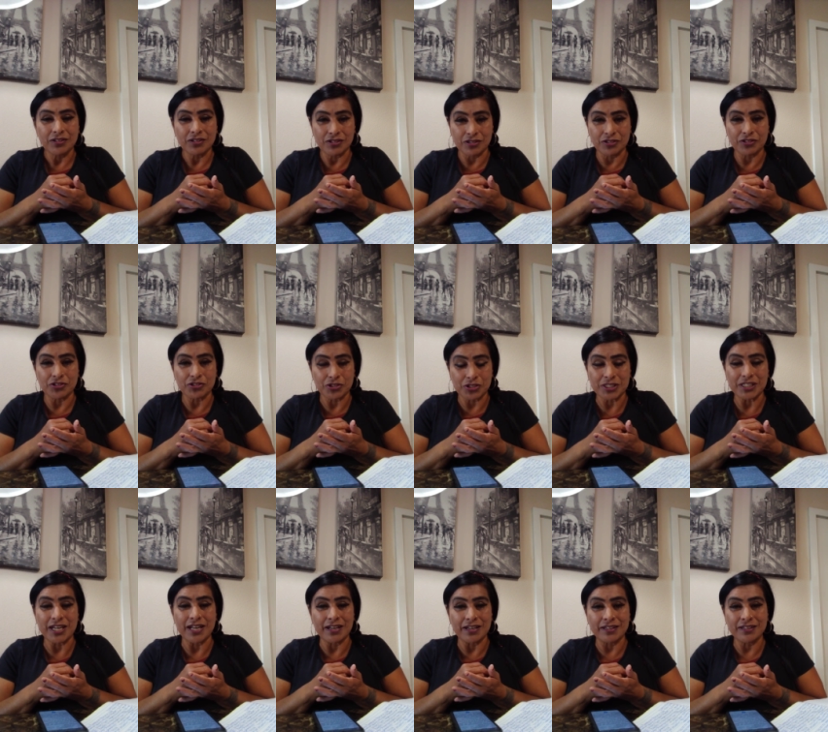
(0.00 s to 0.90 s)
You
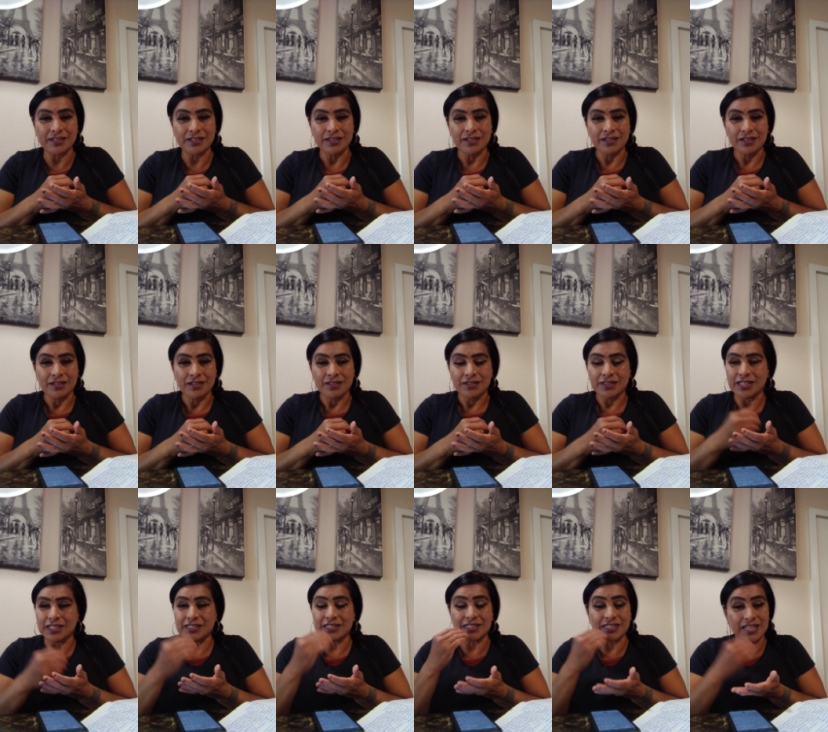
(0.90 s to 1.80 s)
understand?
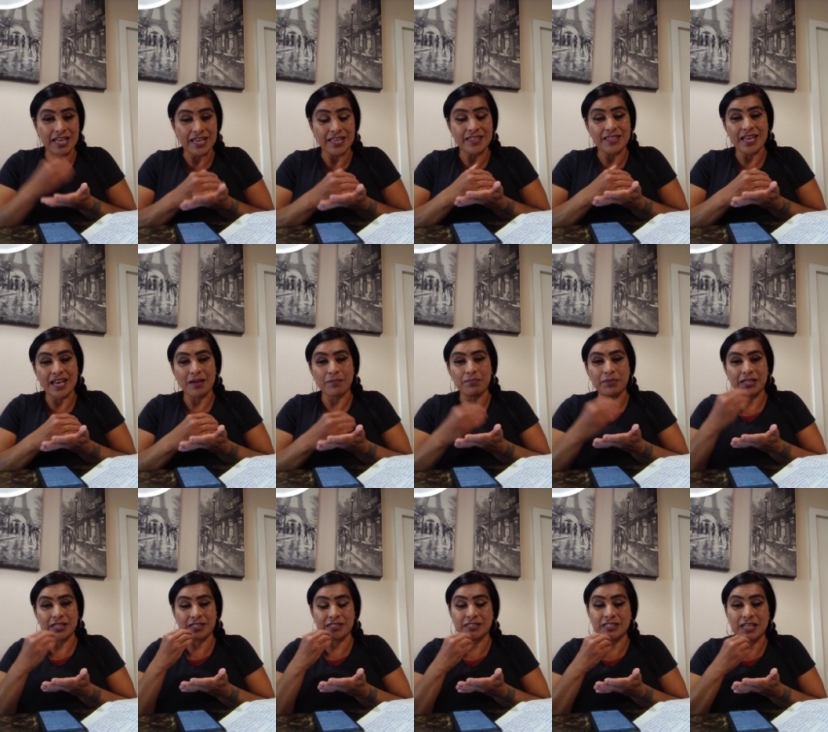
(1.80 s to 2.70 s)
They say that
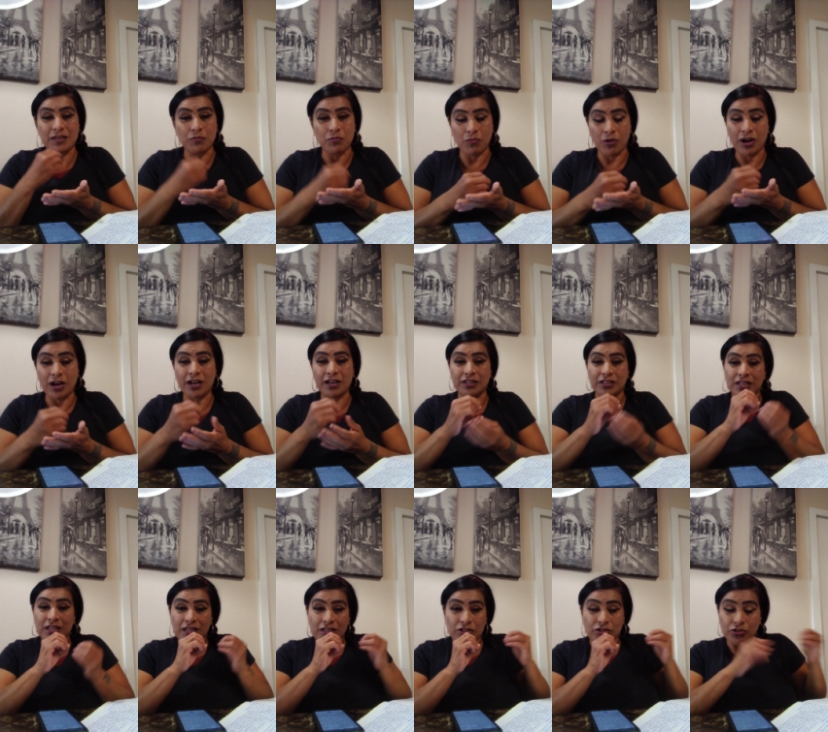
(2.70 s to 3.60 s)
because they want
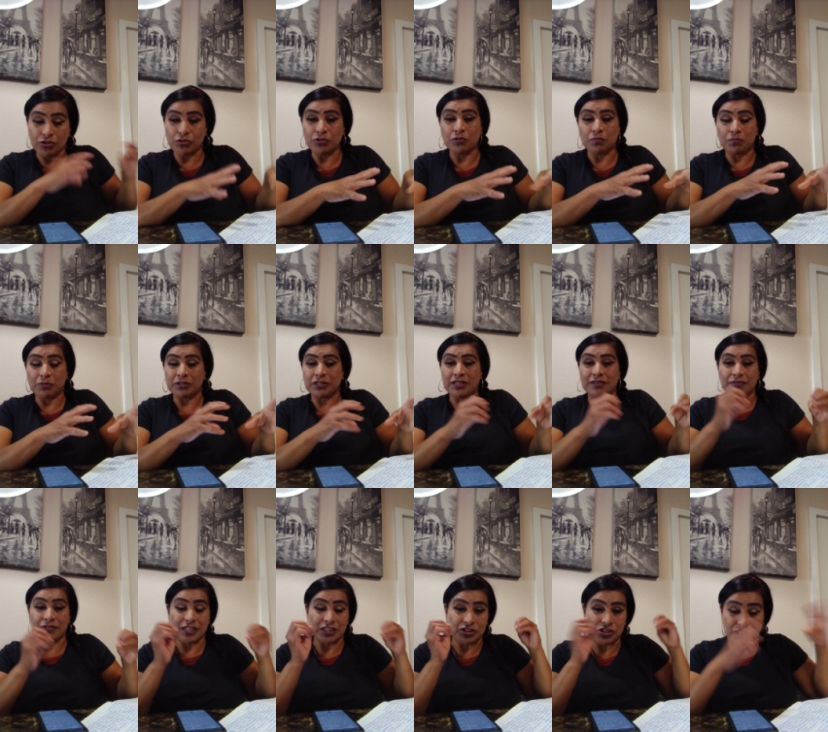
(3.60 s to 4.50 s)
you to
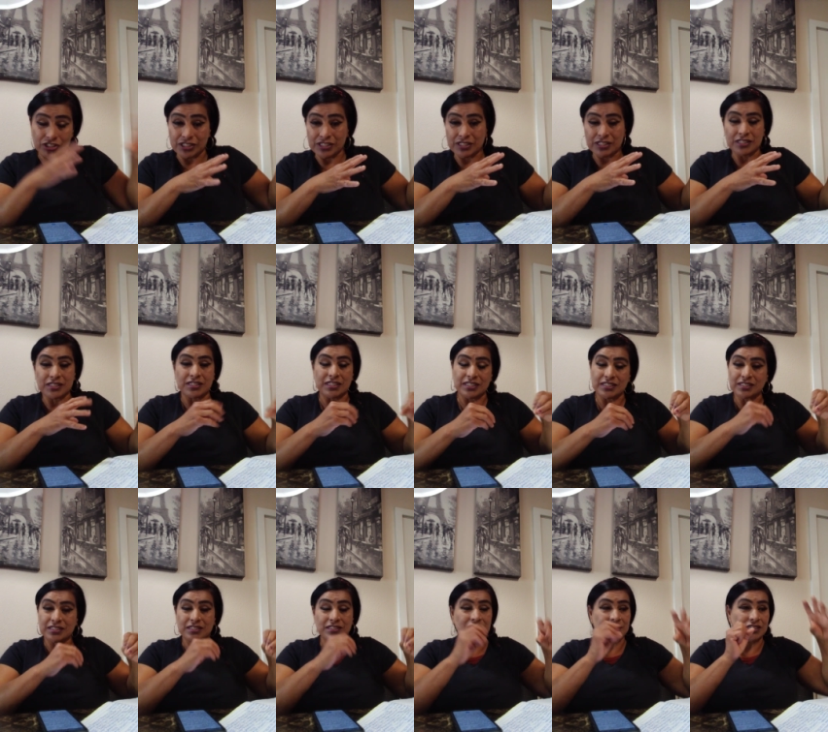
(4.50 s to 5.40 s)
believe that Jesus
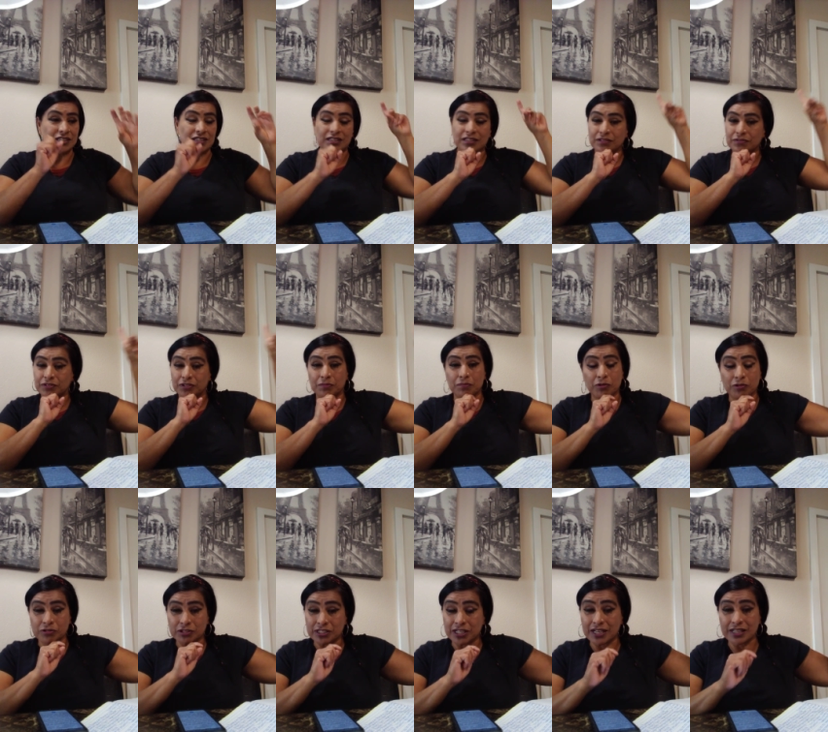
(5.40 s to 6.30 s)
is the Son of the
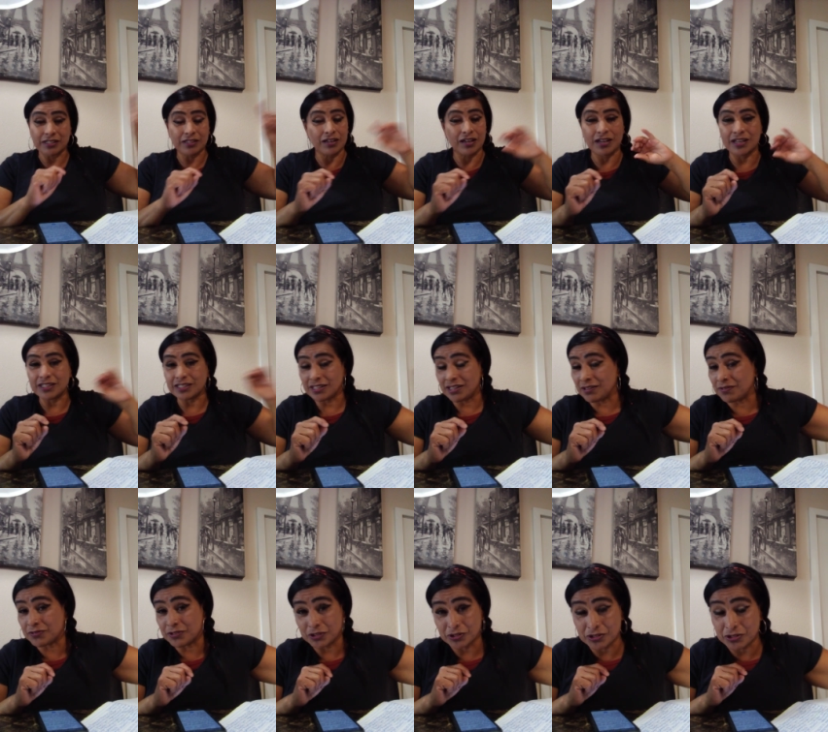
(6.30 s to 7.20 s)
Most High God,
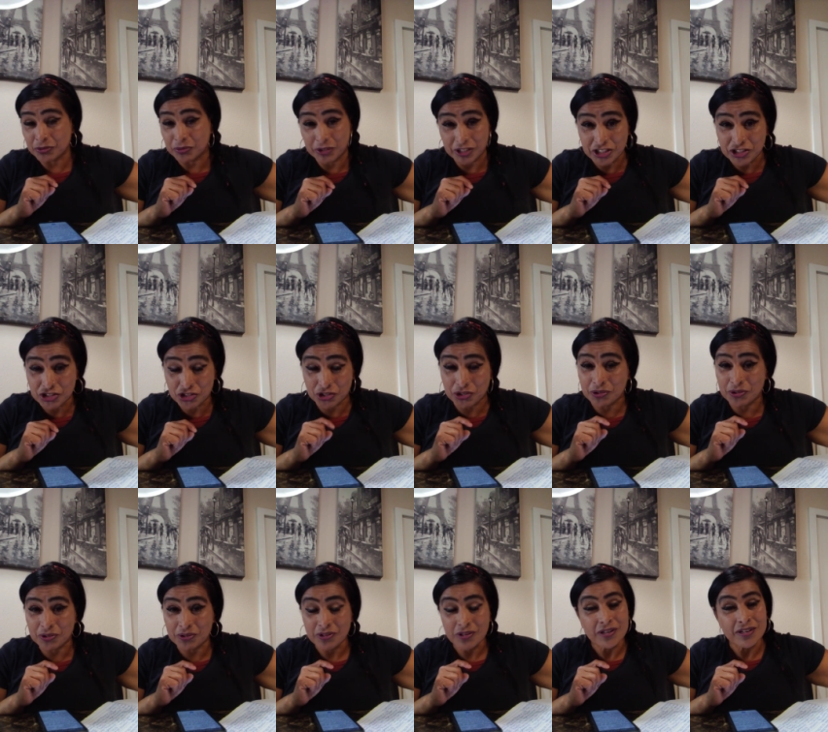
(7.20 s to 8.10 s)
of the
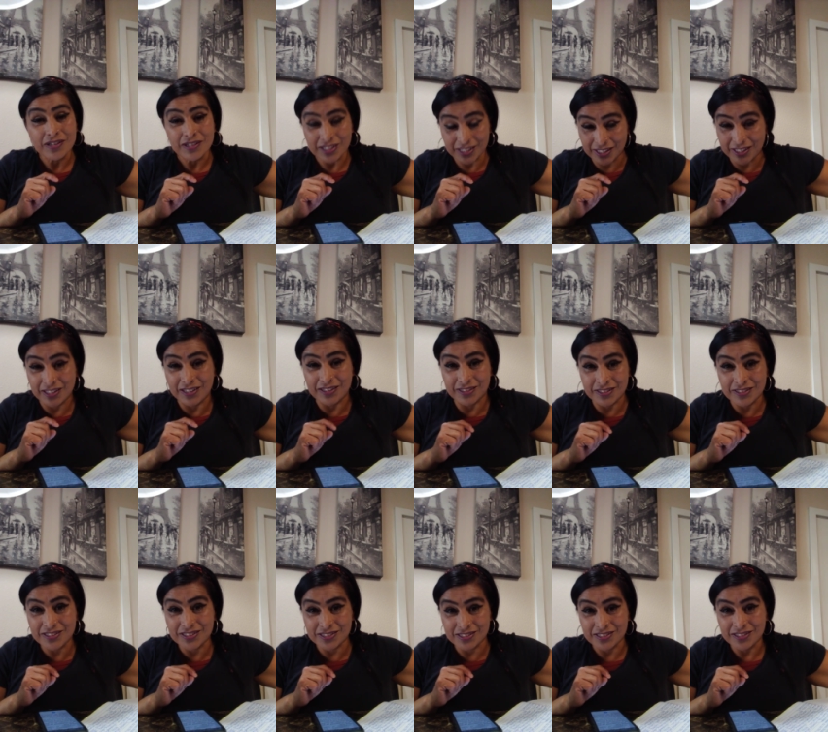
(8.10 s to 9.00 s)
creature he
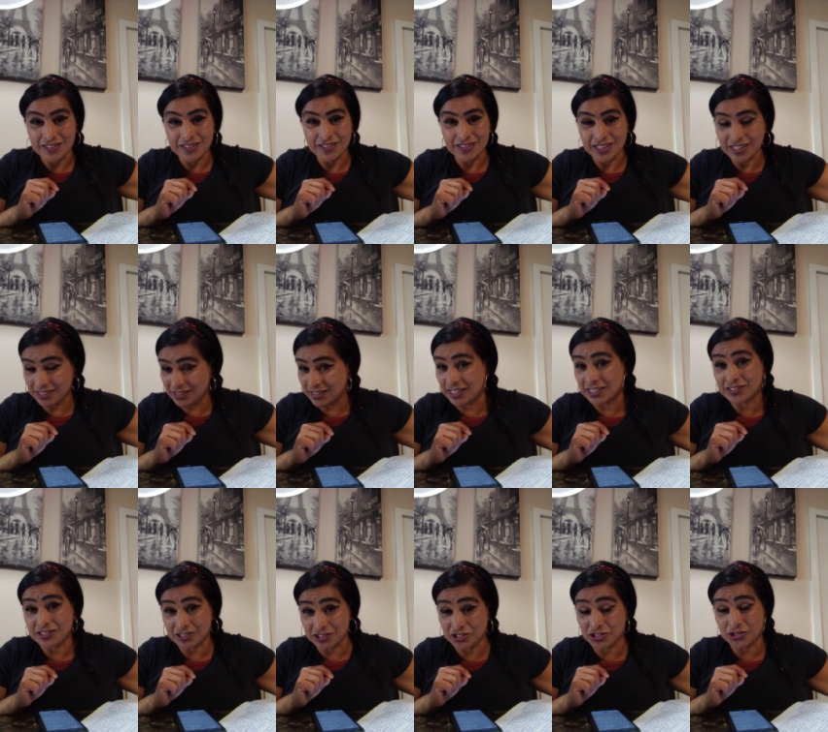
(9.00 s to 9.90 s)
is. And
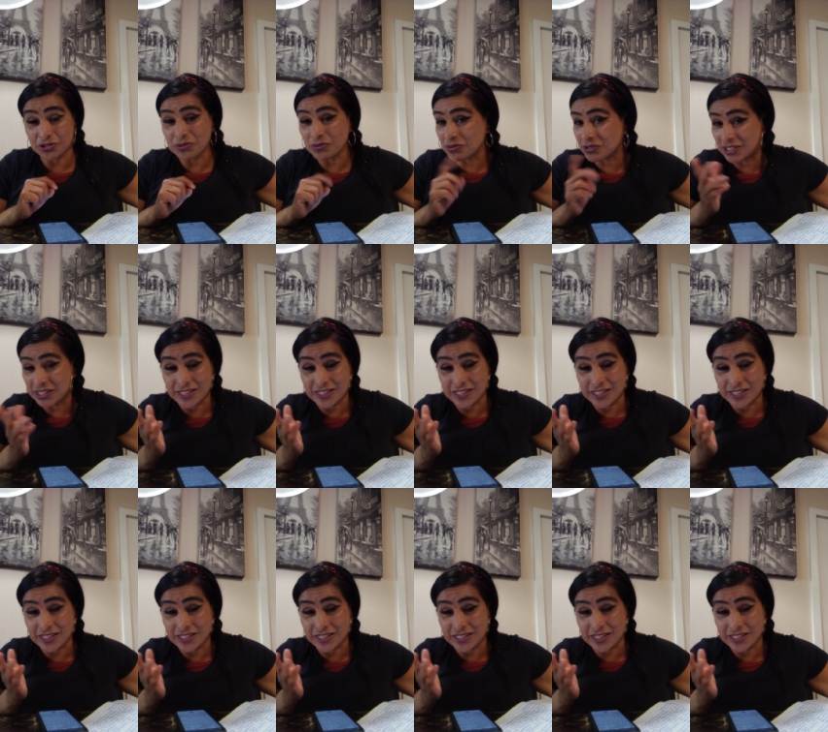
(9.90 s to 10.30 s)
that's the truth.